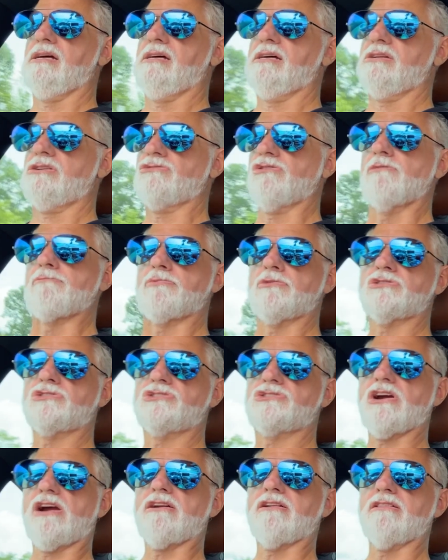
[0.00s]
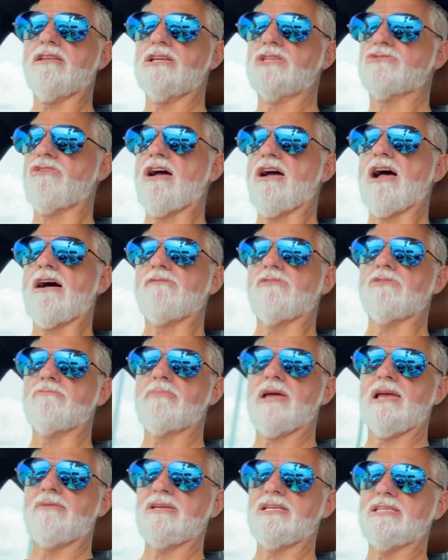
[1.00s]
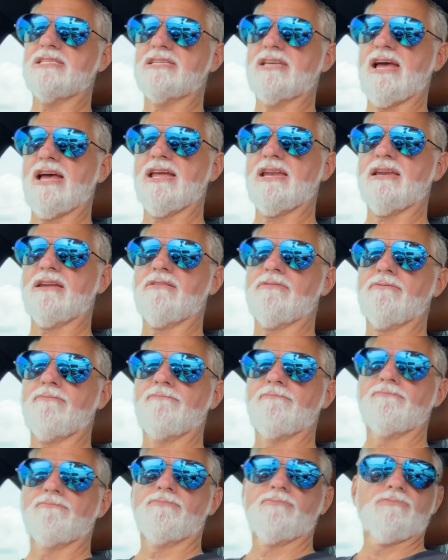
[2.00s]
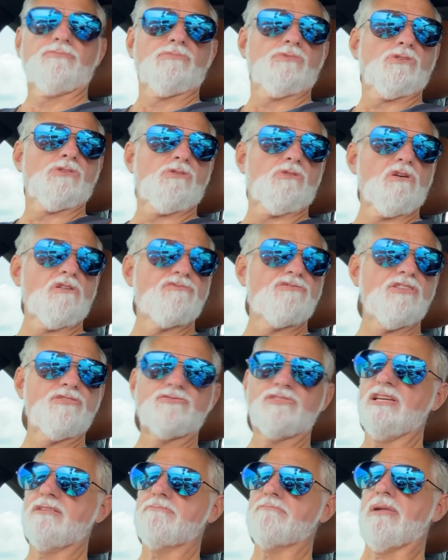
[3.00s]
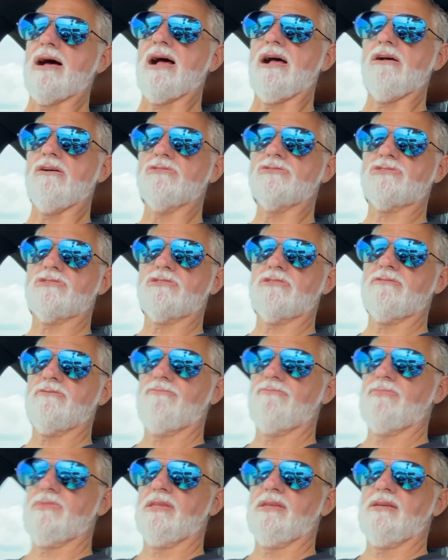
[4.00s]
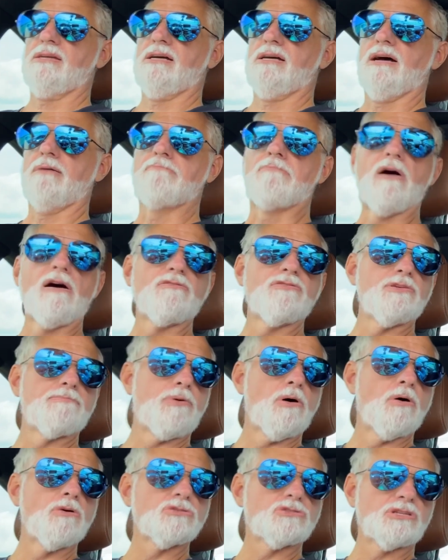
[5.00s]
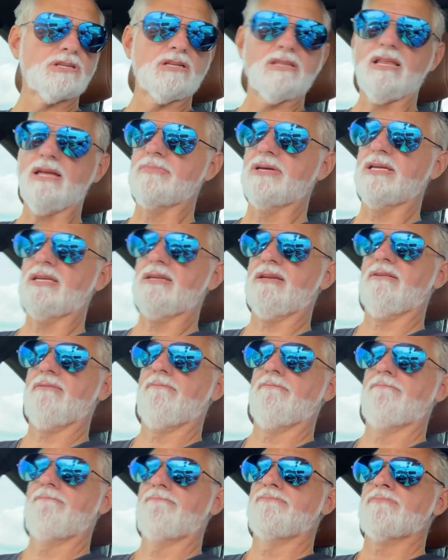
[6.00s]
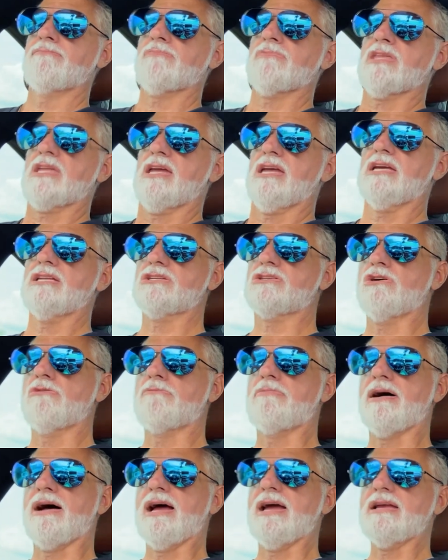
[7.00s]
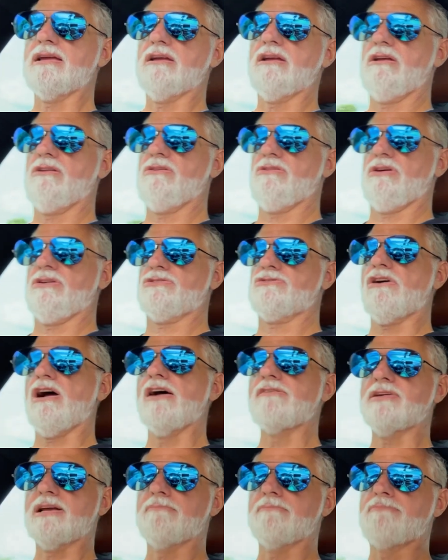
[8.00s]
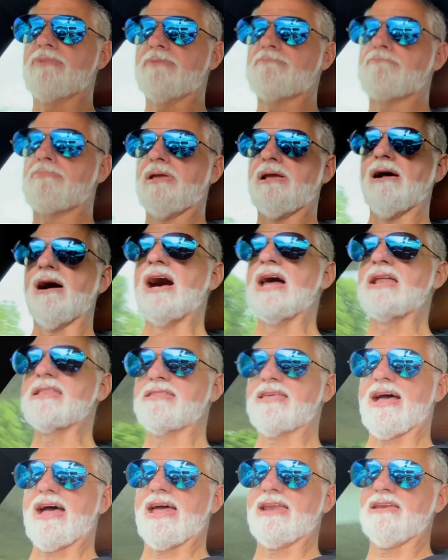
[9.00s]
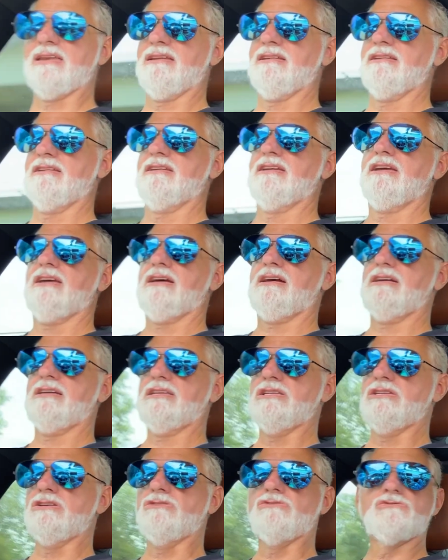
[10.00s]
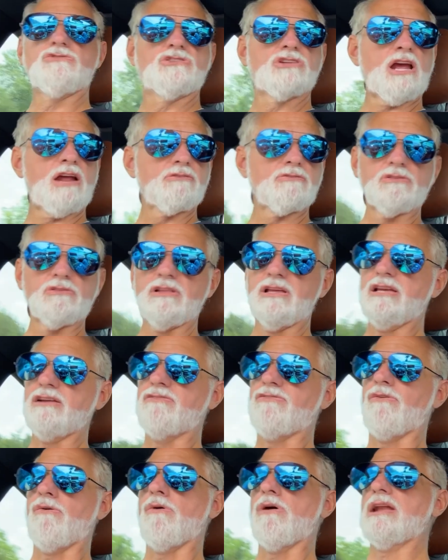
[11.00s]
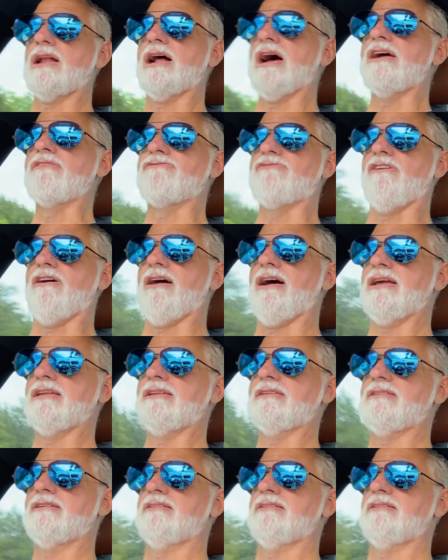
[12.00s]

troopers generally travel maybe 10 or 15 miles above the posted limit. And so by driving a bit beyond that, you generally avoid, I find,